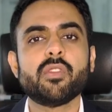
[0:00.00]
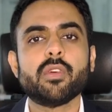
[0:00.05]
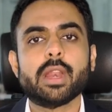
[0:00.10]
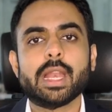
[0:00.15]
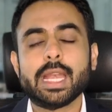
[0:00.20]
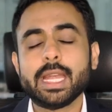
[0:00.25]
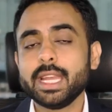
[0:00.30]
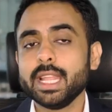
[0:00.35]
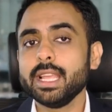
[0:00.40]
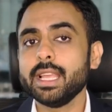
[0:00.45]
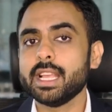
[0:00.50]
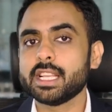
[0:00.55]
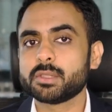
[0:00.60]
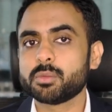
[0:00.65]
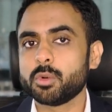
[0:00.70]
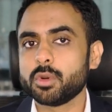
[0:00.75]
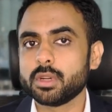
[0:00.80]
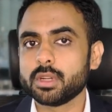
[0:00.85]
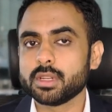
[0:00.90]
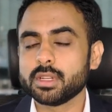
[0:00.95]
rating
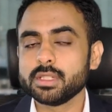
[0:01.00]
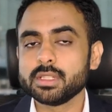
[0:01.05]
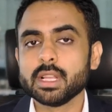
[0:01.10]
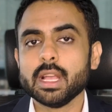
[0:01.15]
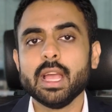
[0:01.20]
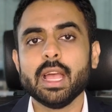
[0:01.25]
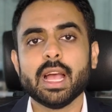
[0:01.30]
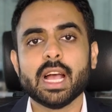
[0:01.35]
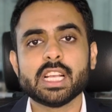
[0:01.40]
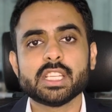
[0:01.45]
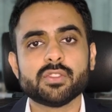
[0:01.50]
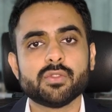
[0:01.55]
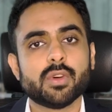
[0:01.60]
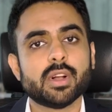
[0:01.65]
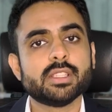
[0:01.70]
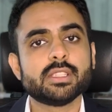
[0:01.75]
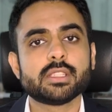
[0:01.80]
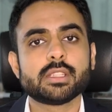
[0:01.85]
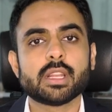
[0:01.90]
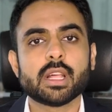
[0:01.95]
exporters as
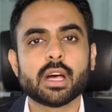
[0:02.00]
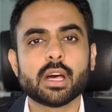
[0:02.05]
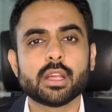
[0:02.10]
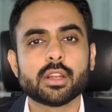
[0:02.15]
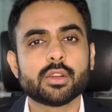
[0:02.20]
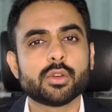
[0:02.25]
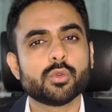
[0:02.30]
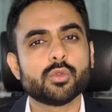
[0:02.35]
1 star,